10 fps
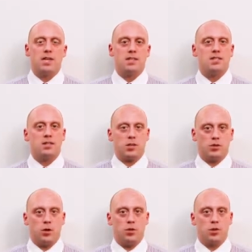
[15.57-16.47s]
In this
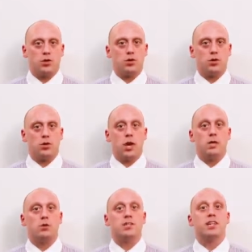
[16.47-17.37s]
lecture, I want to show you how
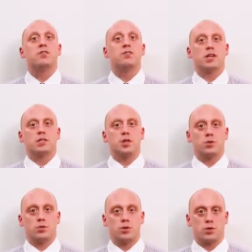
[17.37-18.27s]
you identify
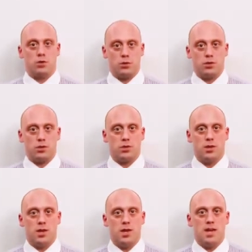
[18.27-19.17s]
someone with
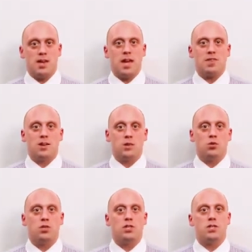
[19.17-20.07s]
cirrhosis and
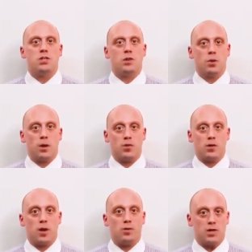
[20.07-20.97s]
then what you need to know about the
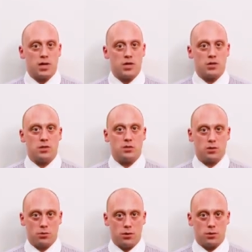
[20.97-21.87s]
complications of
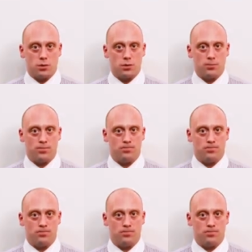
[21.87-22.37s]
cirrhosis.